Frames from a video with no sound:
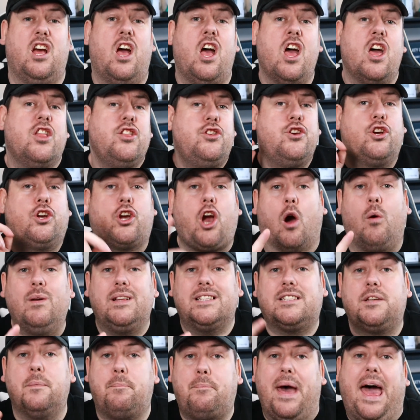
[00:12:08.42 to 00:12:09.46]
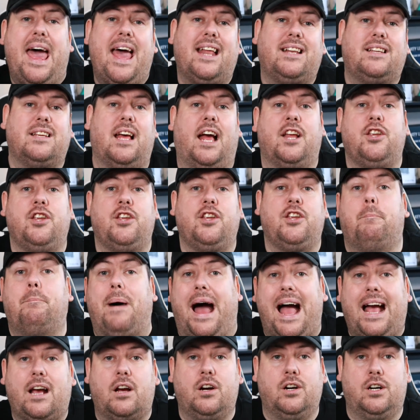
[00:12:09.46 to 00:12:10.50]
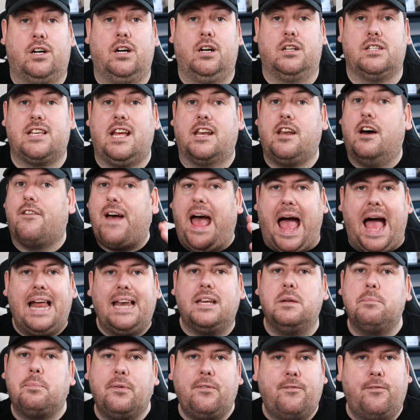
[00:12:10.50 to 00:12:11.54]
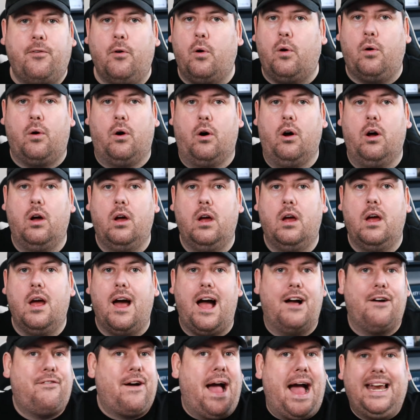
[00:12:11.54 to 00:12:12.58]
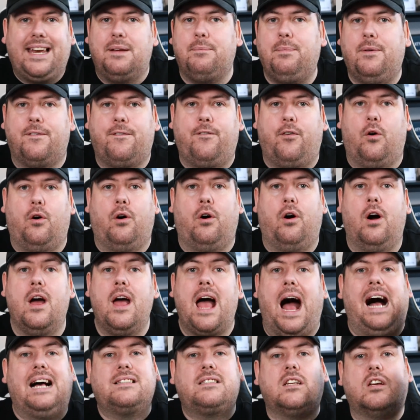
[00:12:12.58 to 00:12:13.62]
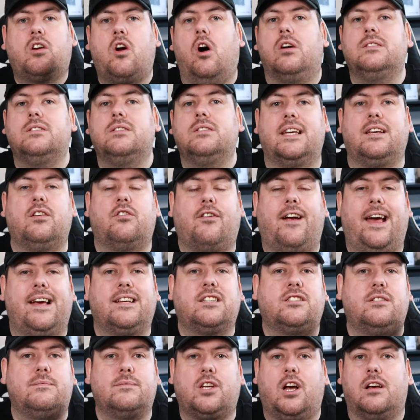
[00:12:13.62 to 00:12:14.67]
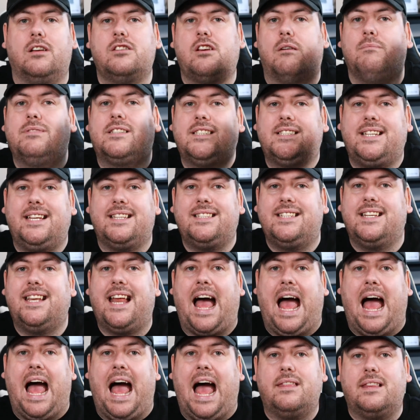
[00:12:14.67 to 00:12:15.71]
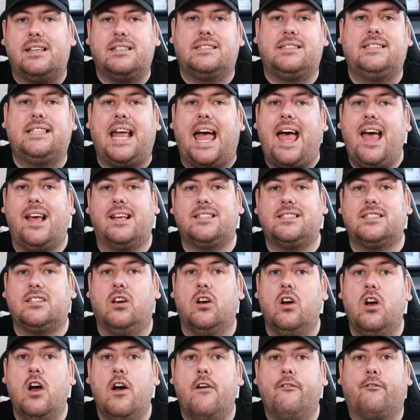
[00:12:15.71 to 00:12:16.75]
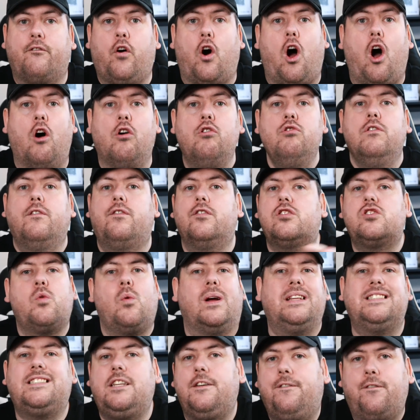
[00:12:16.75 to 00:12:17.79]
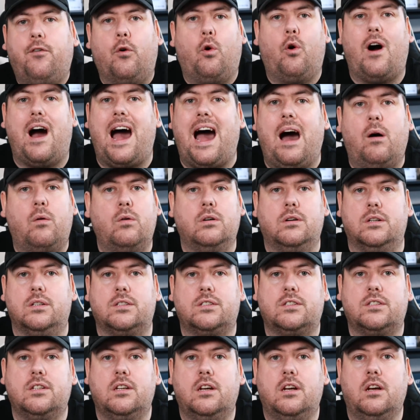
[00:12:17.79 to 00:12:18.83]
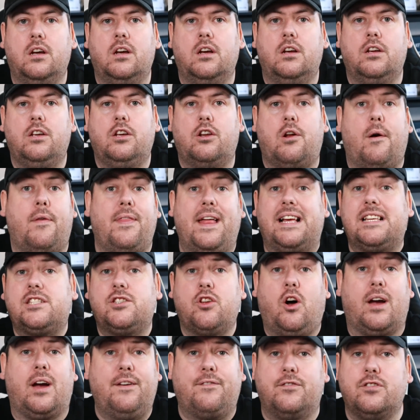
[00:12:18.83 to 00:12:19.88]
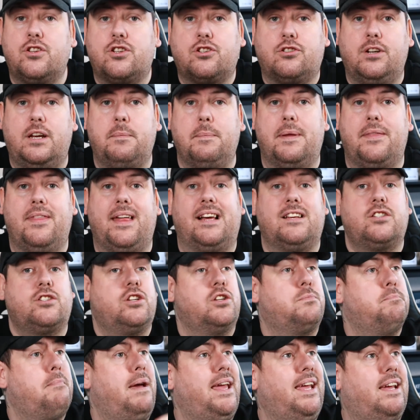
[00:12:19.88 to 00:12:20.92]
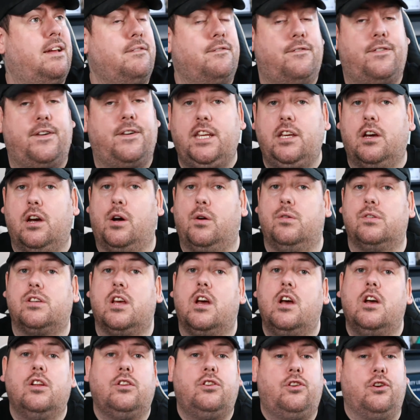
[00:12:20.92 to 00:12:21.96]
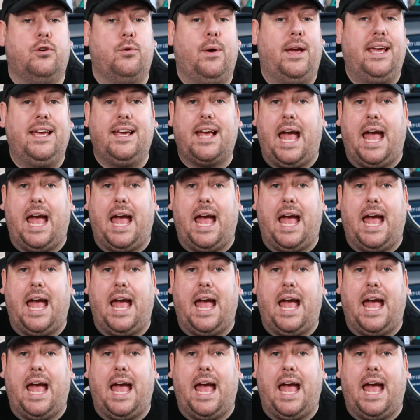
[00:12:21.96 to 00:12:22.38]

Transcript: You're going to bed and your back hurts. And I've had it before. As a content creator, sometimes I'm sitting at this desk for over 24 hours. You know, and that's not even streaming. That's just making videos, doing,